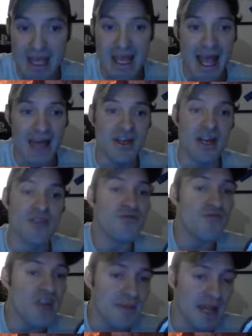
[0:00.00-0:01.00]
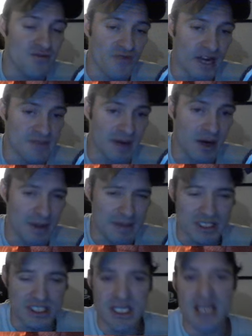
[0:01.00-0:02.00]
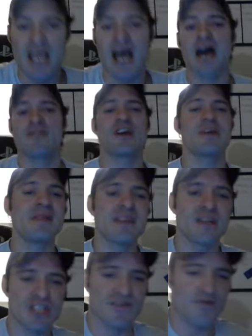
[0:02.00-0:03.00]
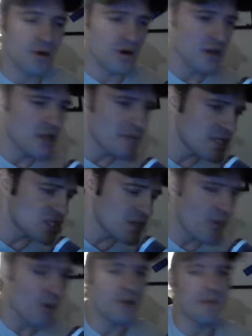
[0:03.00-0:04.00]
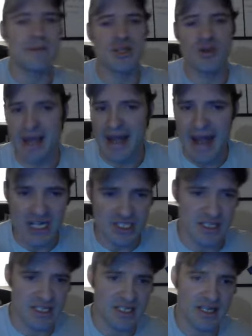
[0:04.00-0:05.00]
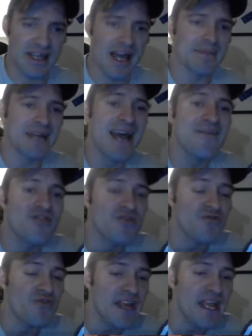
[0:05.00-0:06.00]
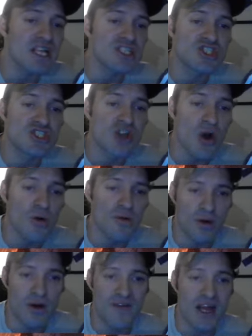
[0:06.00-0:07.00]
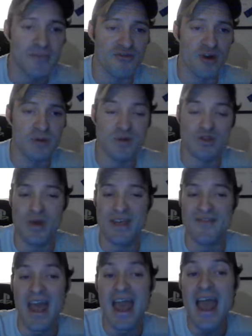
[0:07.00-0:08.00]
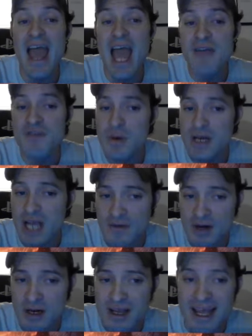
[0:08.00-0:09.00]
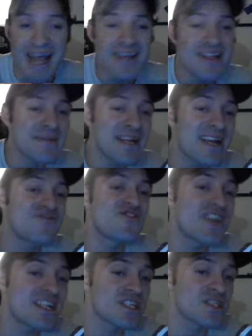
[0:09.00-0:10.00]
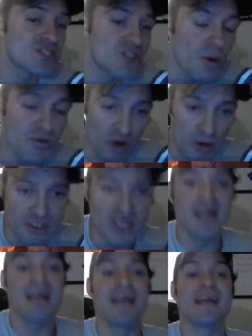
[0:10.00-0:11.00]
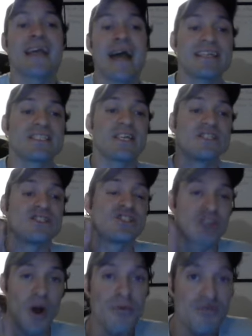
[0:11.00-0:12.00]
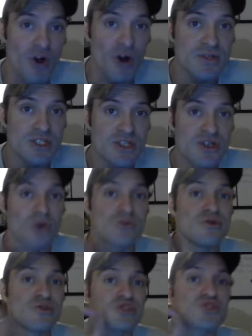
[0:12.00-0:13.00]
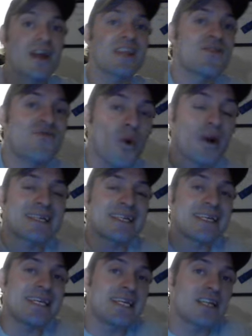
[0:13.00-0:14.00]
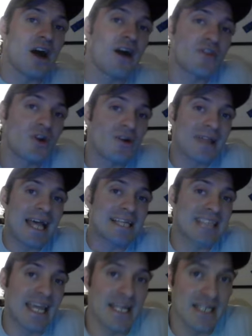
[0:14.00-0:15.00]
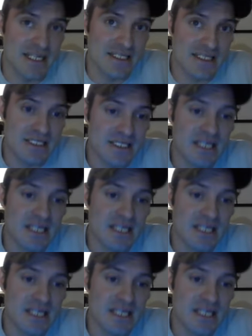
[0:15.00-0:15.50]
And then a 3-man ranged bioweapons. They're going to be there just for a little bit of support, maybe doing an action, things like that. I'm going to have 3 Venomthropes, which will give everyone cover. Then I'm going to have 6 Zoanthropes. Guys, Zoanthropes go to strength 14 on their las cannons.